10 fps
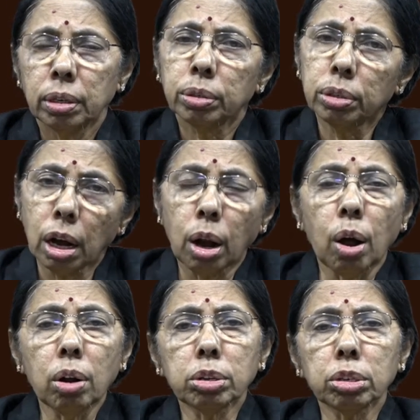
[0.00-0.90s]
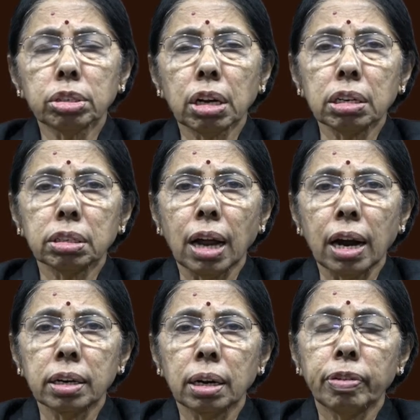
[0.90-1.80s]
so the law also says
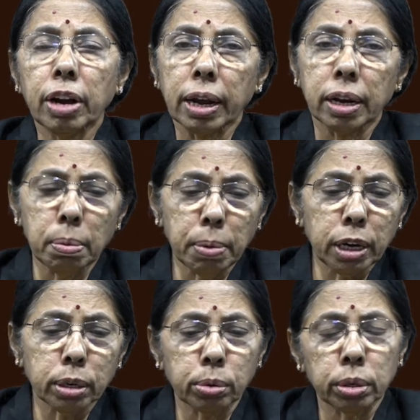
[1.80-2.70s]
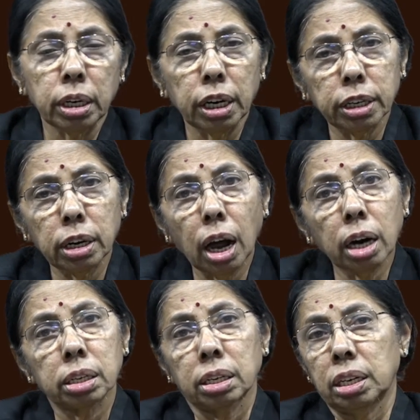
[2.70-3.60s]
that for the agreement need
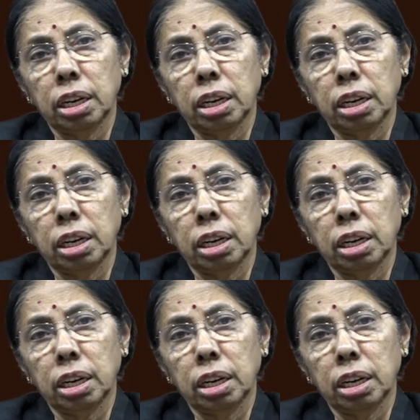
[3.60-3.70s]
not